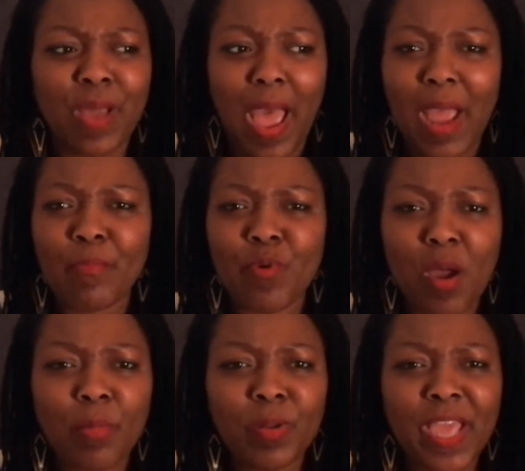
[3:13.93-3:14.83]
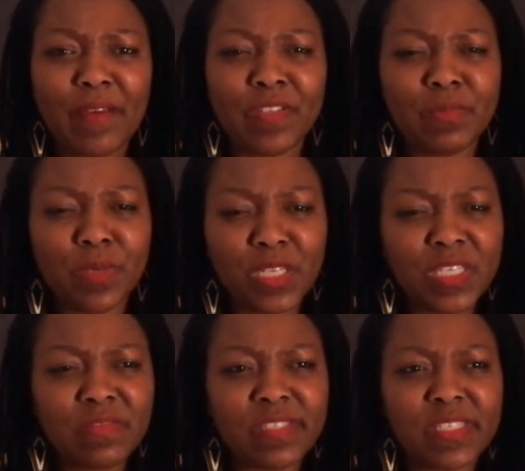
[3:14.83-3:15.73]
I probably have this
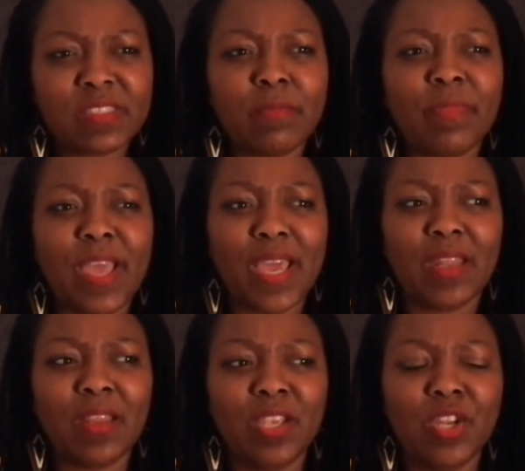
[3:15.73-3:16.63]
belief system that,